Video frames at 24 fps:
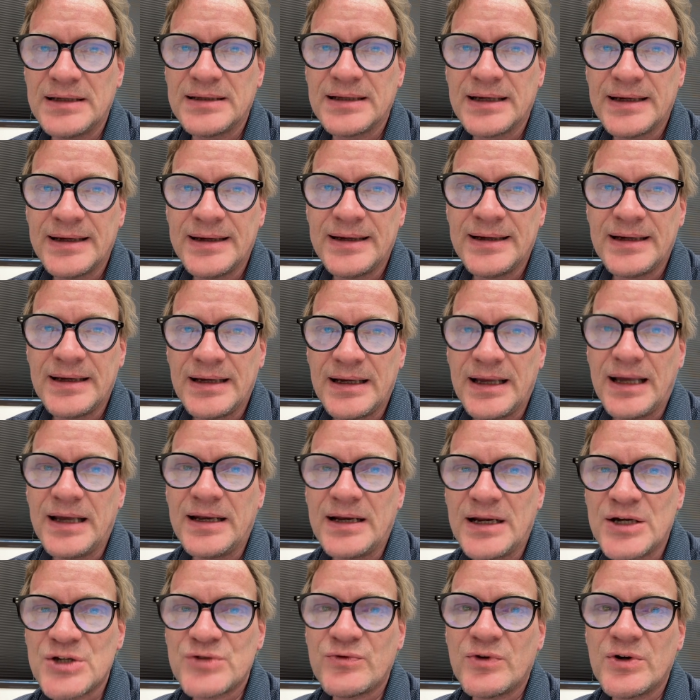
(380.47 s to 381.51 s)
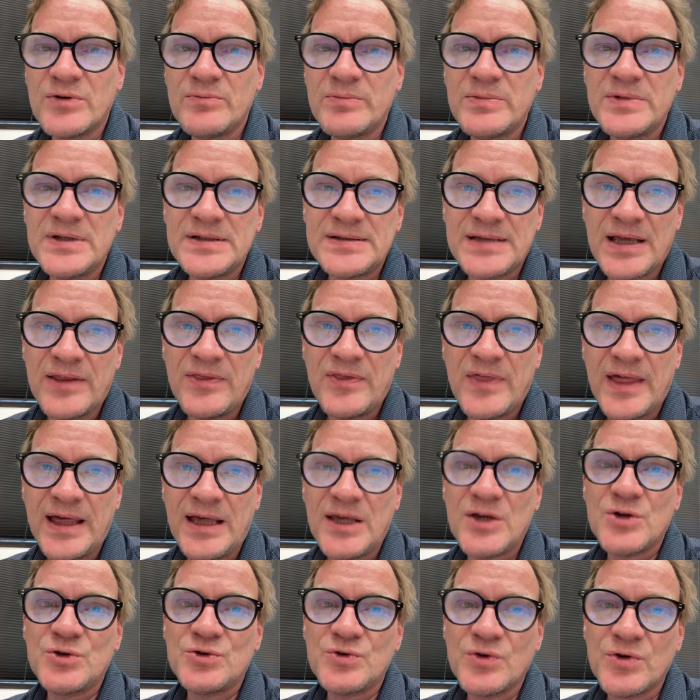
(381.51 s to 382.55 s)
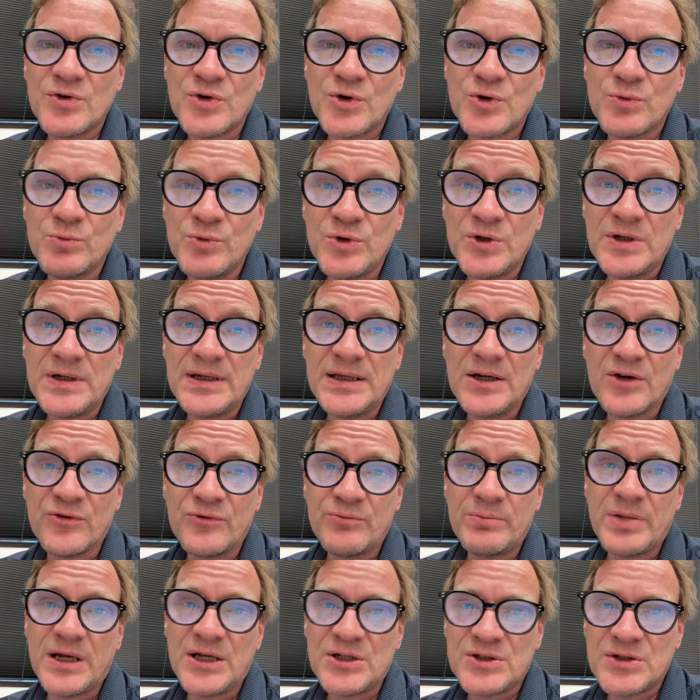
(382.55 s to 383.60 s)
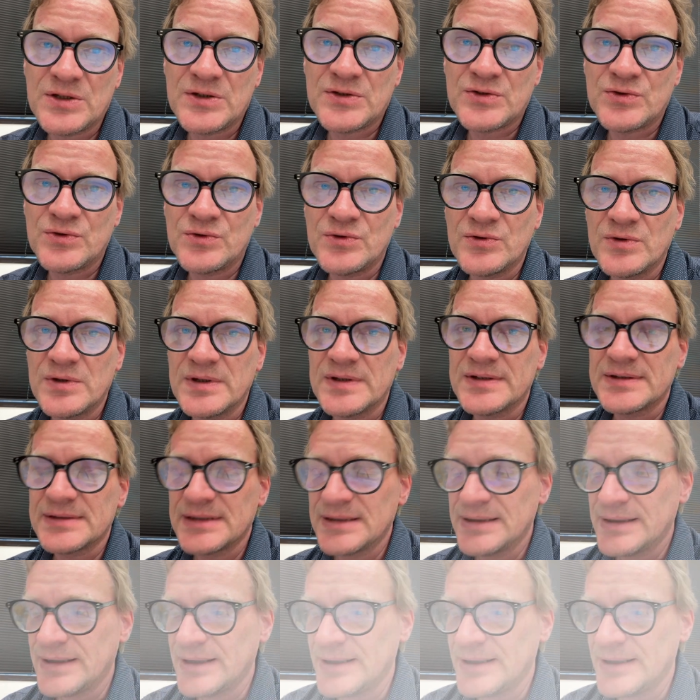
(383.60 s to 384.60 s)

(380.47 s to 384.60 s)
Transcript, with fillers: And I just want to say thank you to the community of patients who do this.